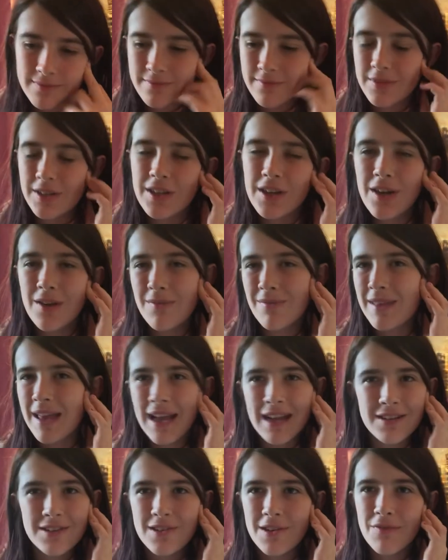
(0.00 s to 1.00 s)
you know, they
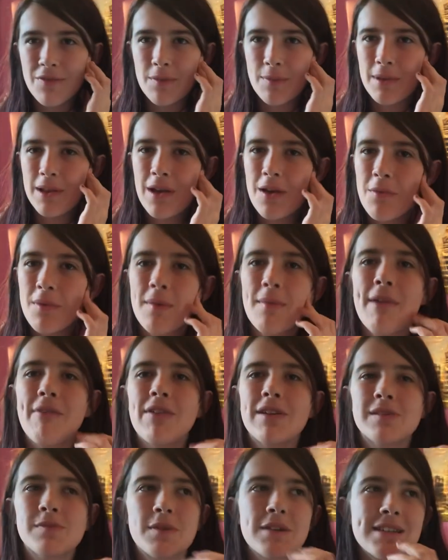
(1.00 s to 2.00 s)
had to do it for the plot. One of my
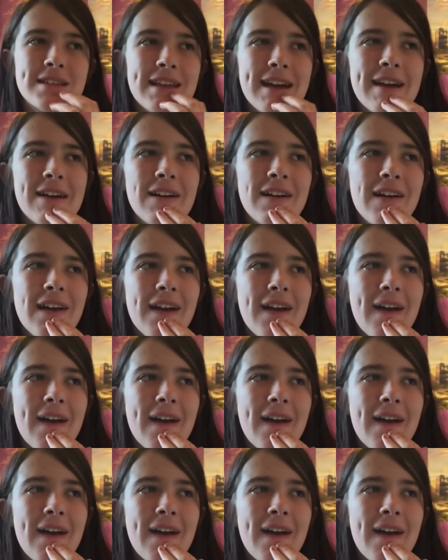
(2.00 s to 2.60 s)
friends pointed it out.